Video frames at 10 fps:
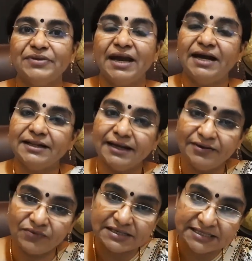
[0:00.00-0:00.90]
And
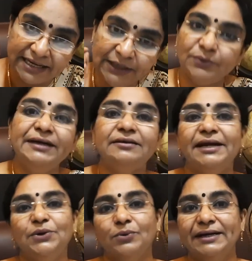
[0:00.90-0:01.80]
then we see to it,
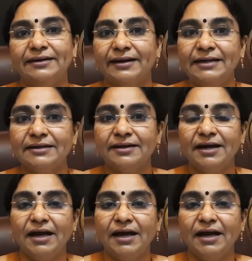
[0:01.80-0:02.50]
they do it, right?